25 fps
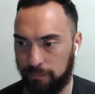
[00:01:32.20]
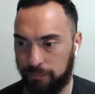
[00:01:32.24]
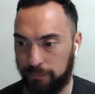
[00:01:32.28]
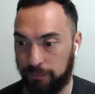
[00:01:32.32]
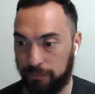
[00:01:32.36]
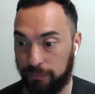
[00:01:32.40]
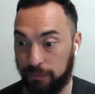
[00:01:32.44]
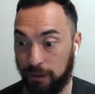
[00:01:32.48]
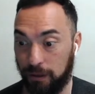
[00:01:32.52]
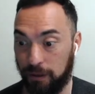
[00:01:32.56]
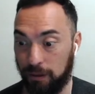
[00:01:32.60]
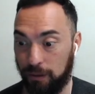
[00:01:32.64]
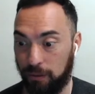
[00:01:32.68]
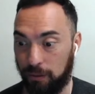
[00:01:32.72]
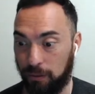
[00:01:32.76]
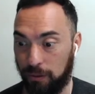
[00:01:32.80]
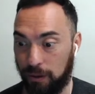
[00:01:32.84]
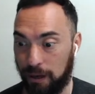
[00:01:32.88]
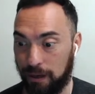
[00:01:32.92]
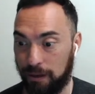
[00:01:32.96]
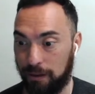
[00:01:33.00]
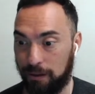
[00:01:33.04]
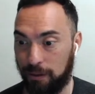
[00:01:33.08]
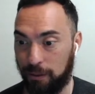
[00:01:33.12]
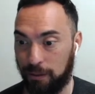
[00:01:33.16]
Oh,
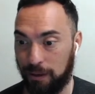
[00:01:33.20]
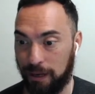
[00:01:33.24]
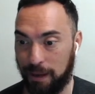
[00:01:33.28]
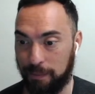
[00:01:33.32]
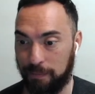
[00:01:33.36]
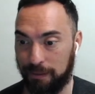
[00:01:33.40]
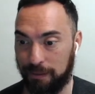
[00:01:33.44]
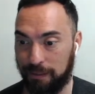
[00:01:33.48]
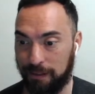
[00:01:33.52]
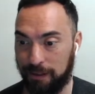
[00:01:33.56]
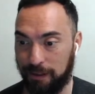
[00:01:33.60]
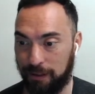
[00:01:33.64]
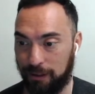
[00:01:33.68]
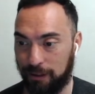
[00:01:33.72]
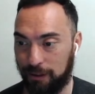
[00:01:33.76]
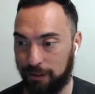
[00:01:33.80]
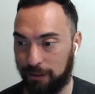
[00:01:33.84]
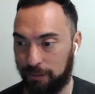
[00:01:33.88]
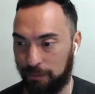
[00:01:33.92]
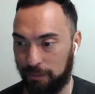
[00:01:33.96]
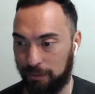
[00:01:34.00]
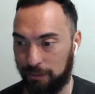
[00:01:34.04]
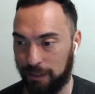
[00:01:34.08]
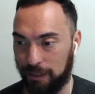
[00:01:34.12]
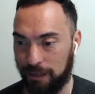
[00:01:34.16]
I don't know what happened there.
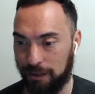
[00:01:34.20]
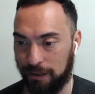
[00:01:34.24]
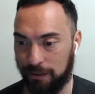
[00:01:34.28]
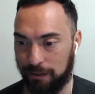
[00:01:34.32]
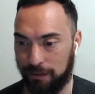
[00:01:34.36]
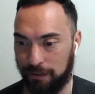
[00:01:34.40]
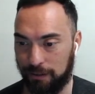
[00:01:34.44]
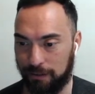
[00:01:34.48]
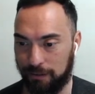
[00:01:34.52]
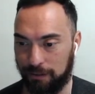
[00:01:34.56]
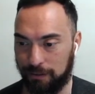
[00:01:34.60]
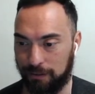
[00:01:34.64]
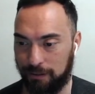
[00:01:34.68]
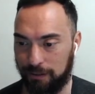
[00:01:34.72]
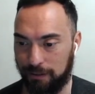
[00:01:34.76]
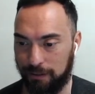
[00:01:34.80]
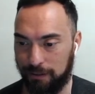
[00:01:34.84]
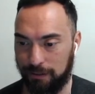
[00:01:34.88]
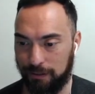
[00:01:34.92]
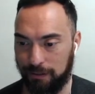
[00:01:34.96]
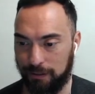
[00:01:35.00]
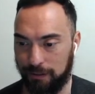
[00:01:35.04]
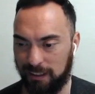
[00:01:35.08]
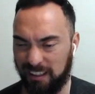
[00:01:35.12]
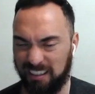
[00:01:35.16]
We're not gonna.
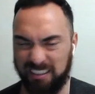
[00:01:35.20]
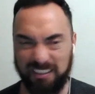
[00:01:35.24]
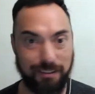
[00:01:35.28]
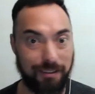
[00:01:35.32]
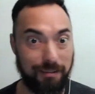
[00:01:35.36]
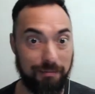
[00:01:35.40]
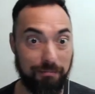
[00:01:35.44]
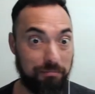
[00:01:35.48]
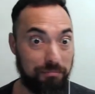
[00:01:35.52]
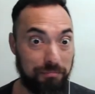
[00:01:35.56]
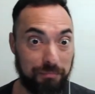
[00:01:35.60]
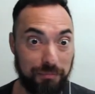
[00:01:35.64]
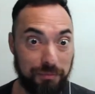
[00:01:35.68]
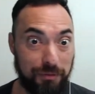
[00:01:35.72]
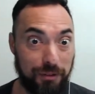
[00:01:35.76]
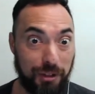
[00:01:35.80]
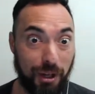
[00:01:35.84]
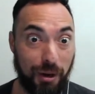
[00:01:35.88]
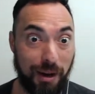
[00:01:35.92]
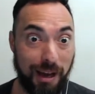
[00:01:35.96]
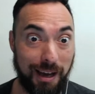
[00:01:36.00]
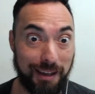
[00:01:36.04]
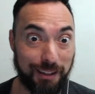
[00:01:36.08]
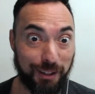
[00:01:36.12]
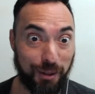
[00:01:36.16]
Let's don't
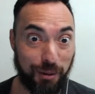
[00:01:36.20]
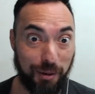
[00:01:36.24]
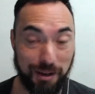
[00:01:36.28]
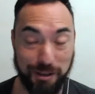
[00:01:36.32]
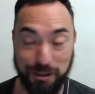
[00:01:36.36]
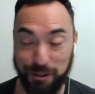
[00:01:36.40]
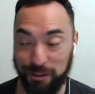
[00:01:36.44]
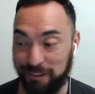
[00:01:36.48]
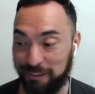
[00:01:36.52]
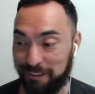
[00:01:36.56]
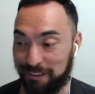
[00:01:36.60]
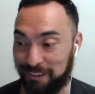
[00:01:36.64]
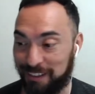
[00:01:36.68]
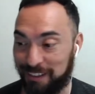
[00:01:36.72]
ask questions.